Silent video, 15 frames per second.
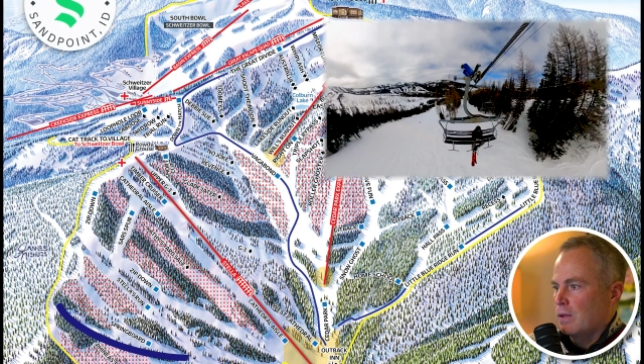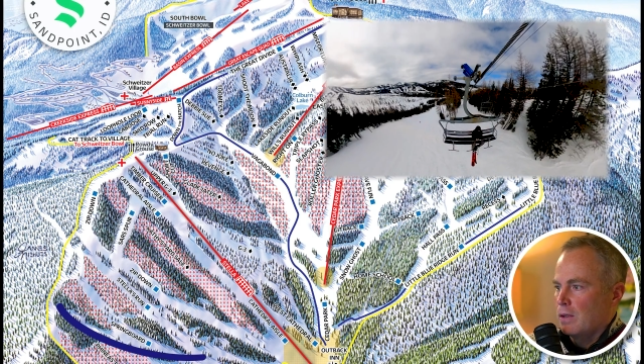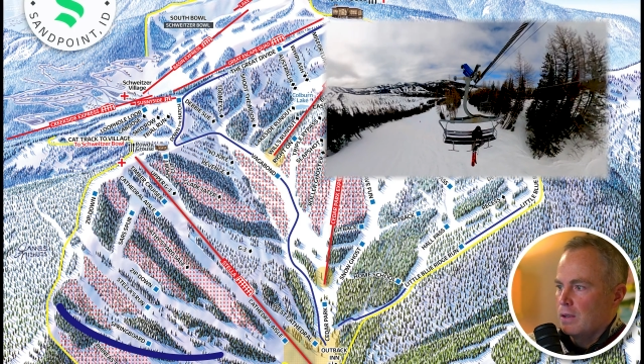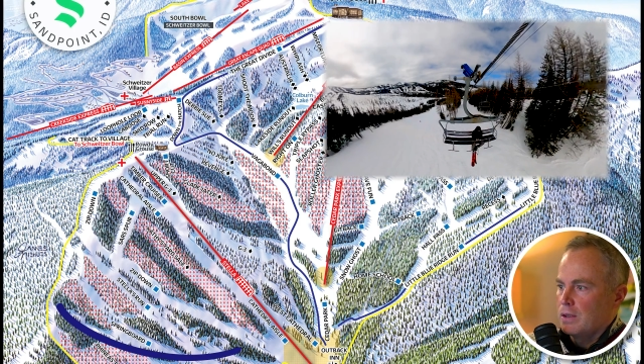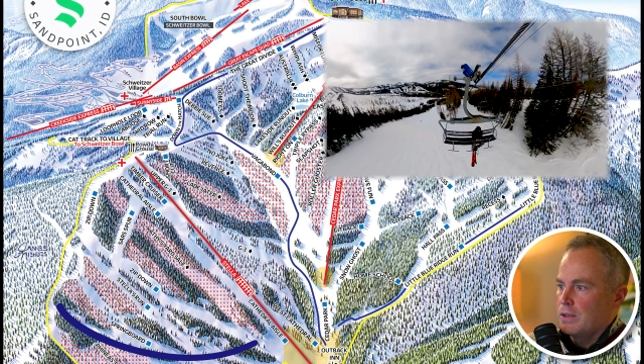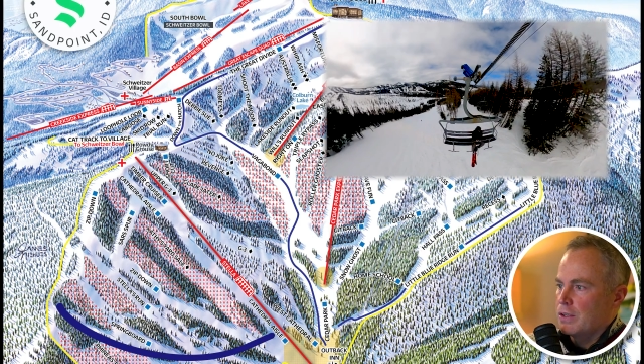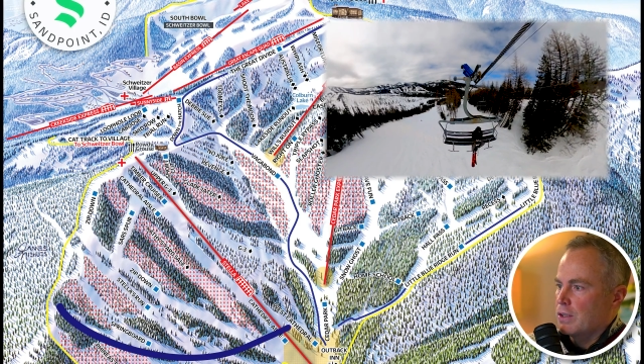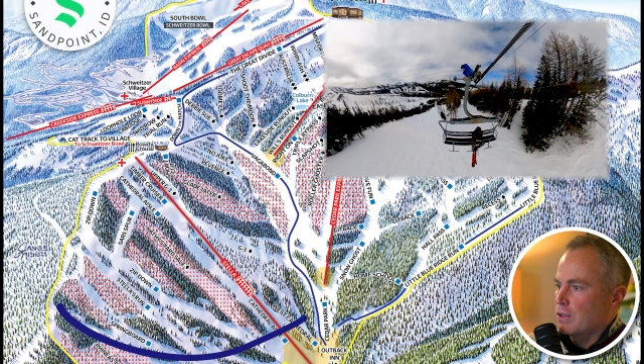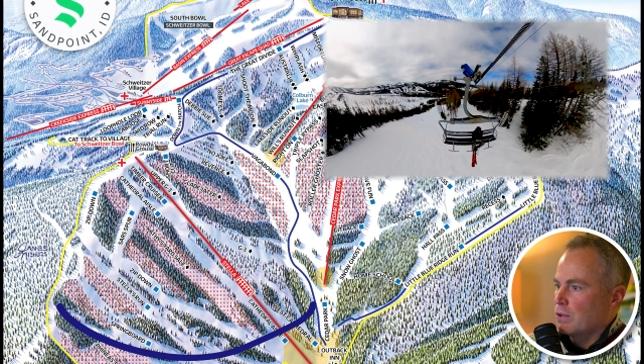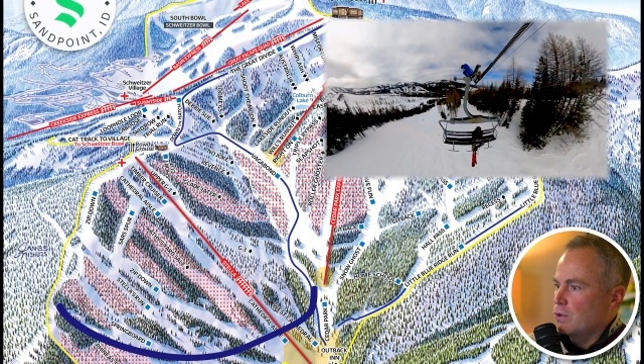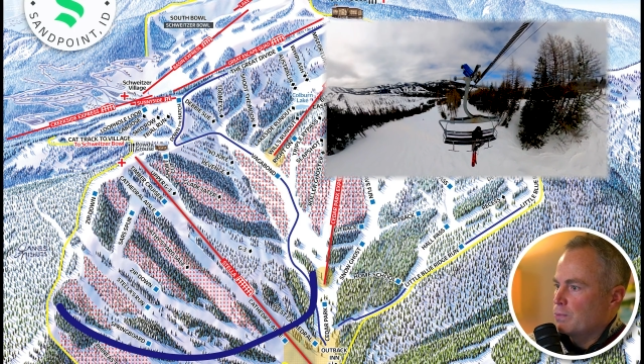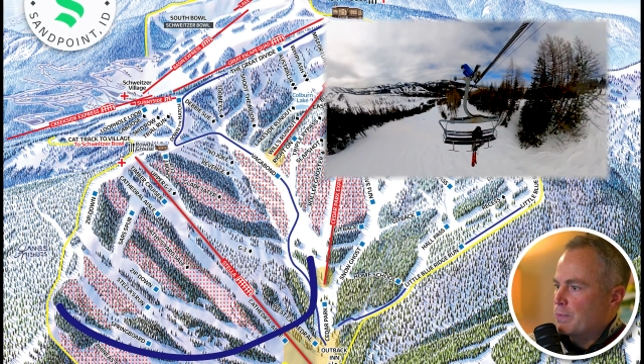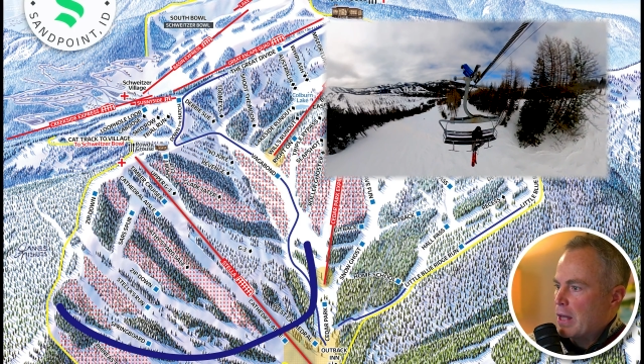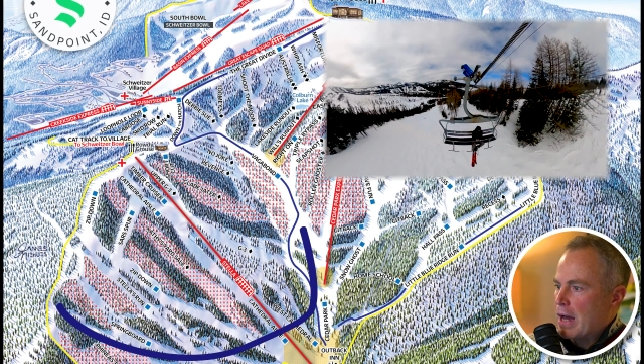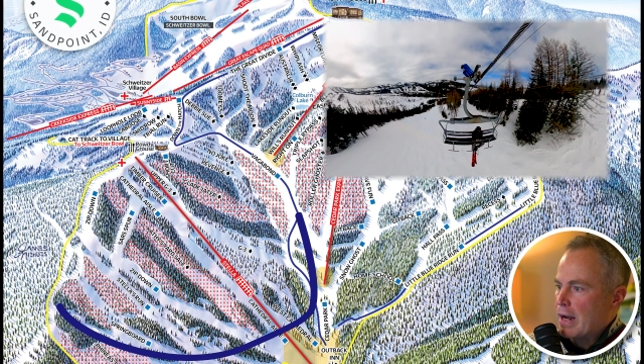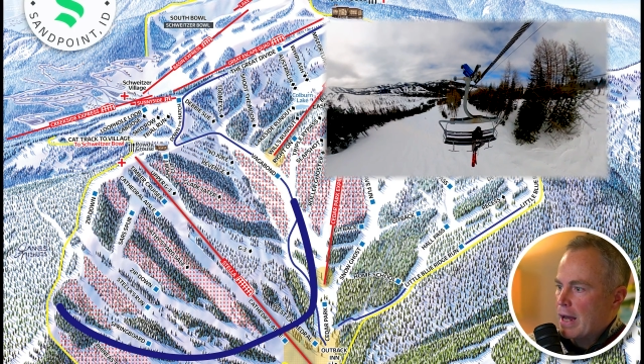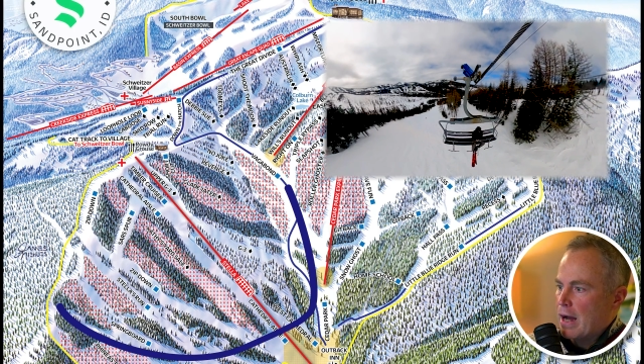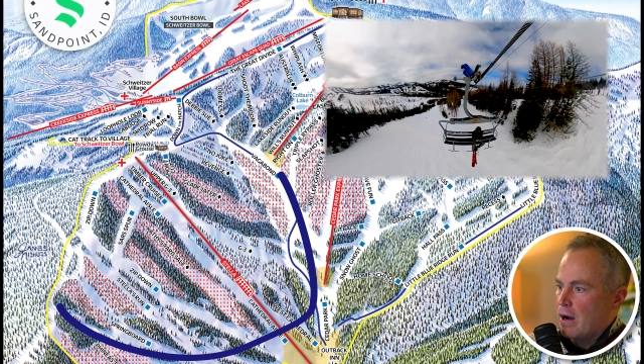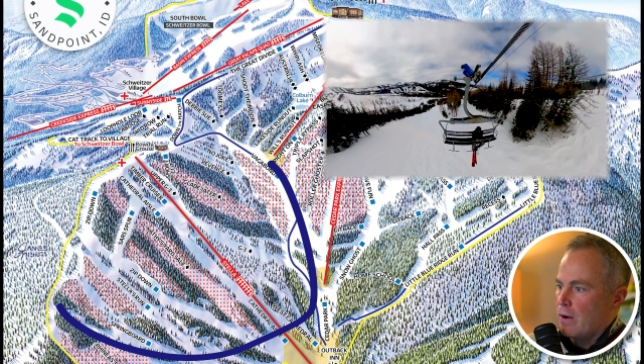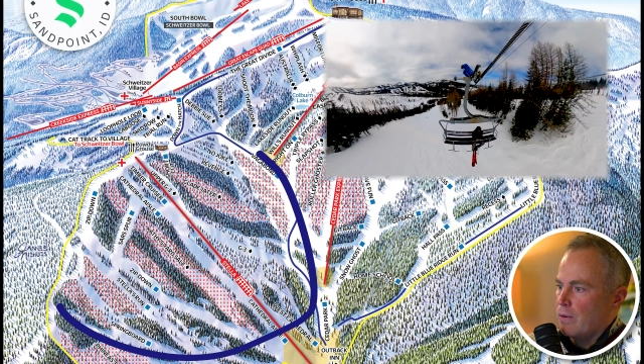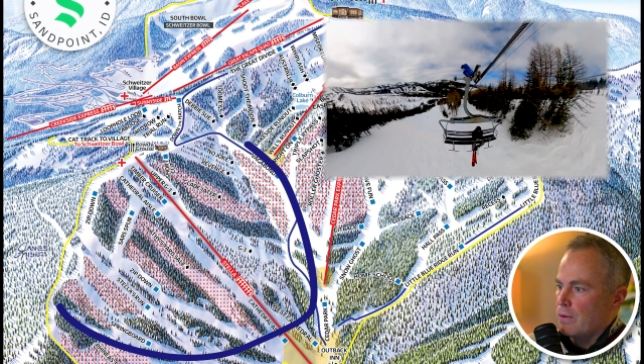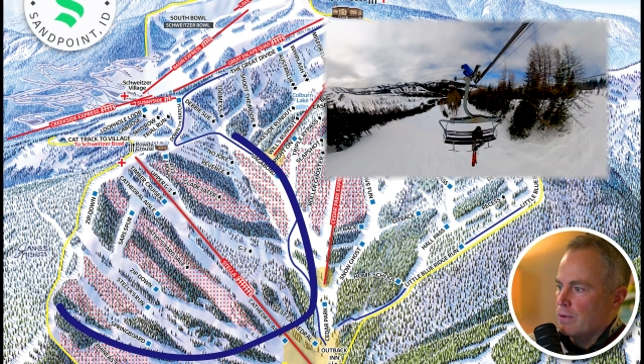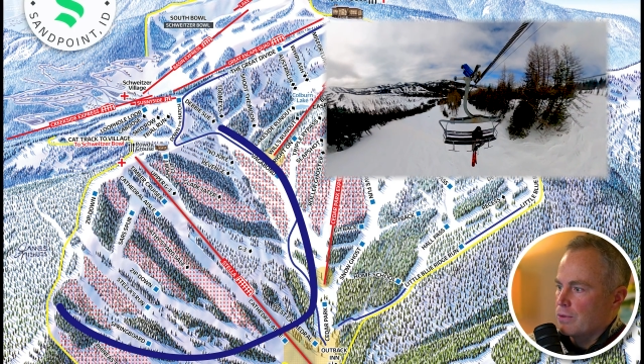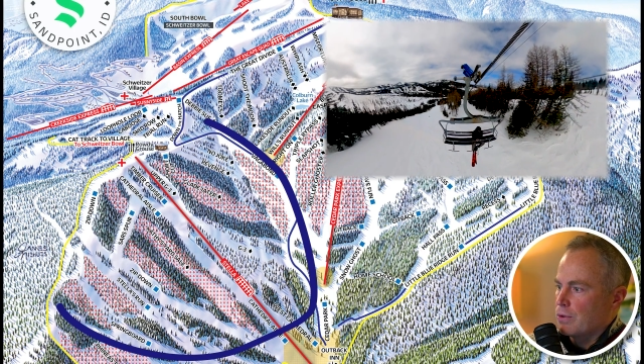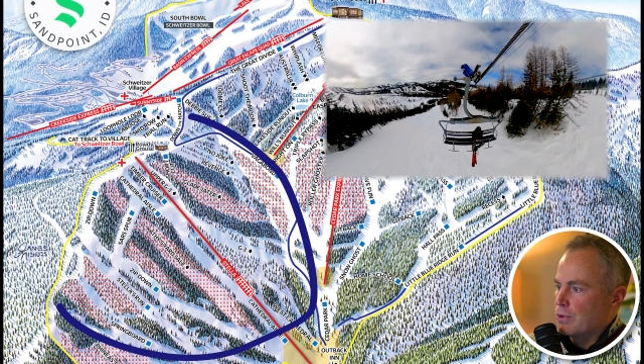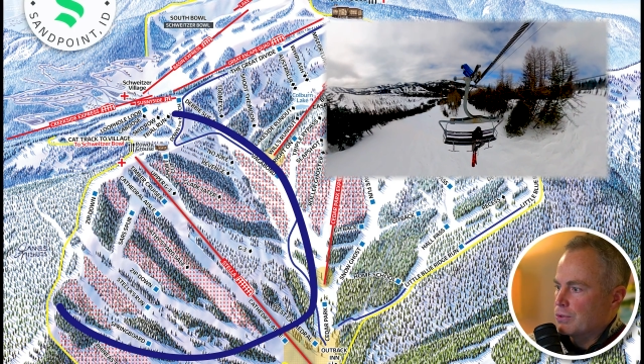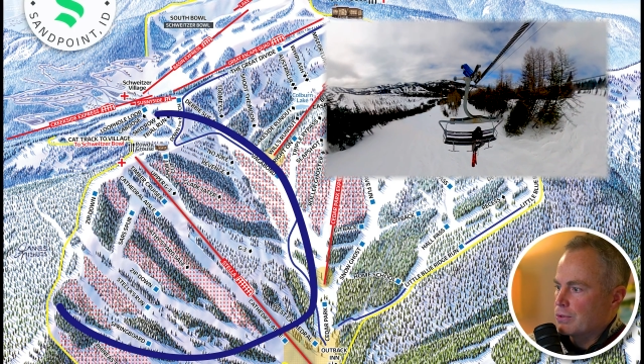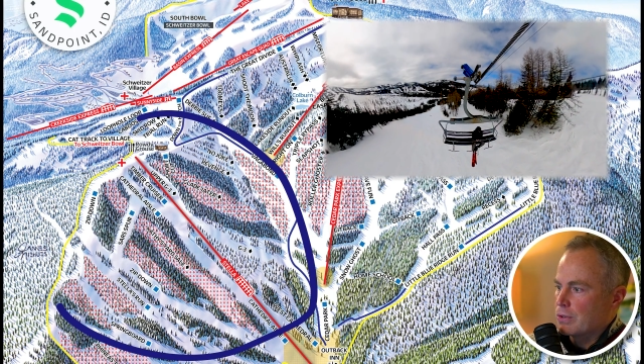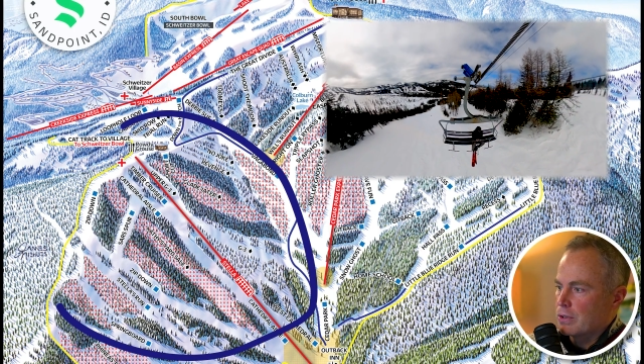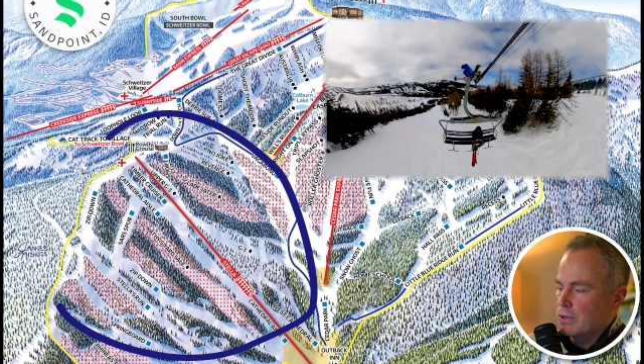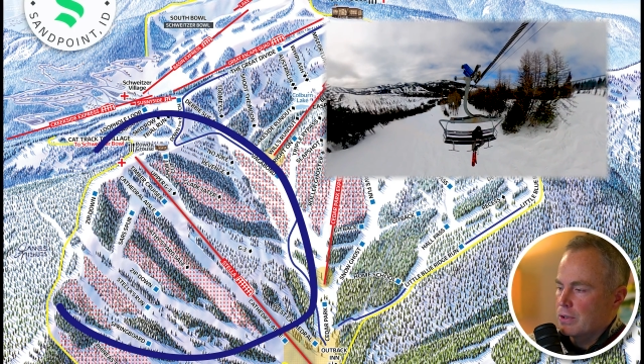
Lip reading: You can loop that out. Those are